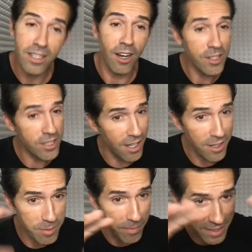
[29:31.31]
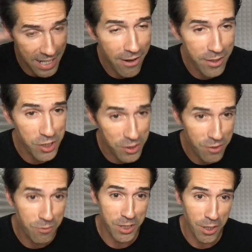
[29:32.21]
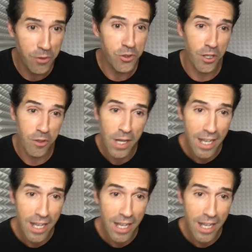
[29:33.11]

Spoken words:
I turned my garage into a dojo,